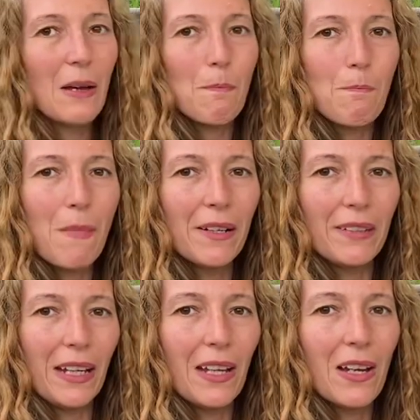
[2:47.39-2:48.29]

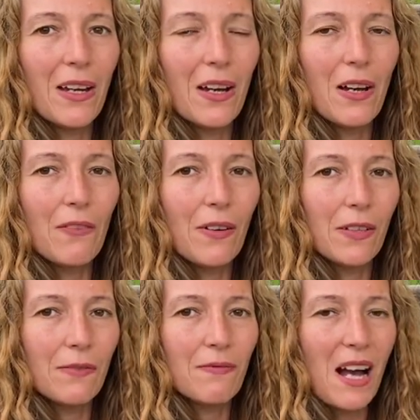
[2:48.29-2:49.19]
Millie fell
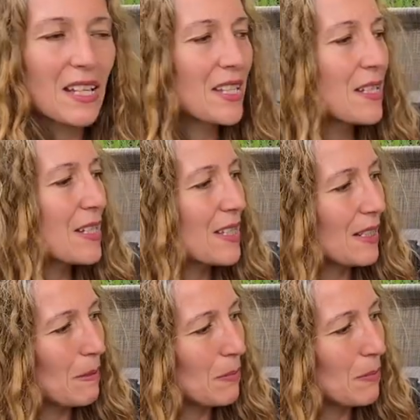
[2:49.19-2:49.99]
fast asleep.